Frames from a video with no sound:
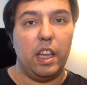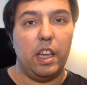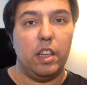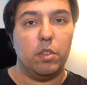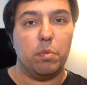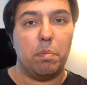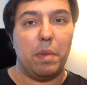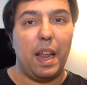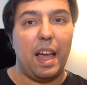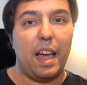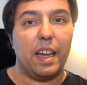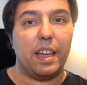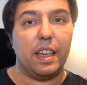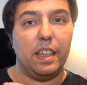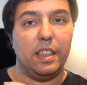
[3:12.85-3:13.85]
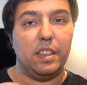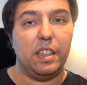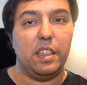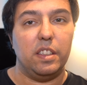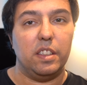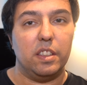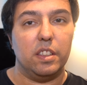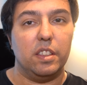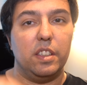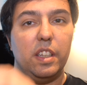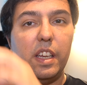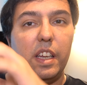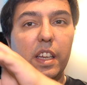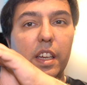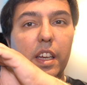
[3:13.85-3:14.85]
It's black, it's easy to
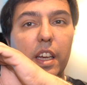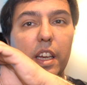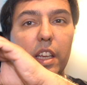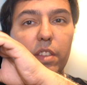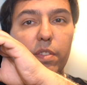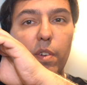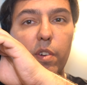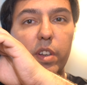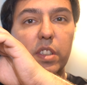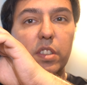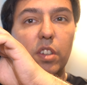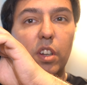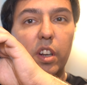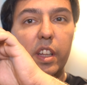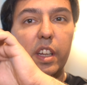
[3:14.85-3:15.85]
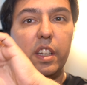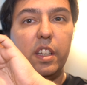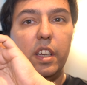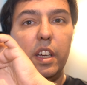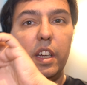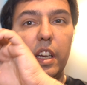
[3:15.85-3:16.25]
see, it's very solid,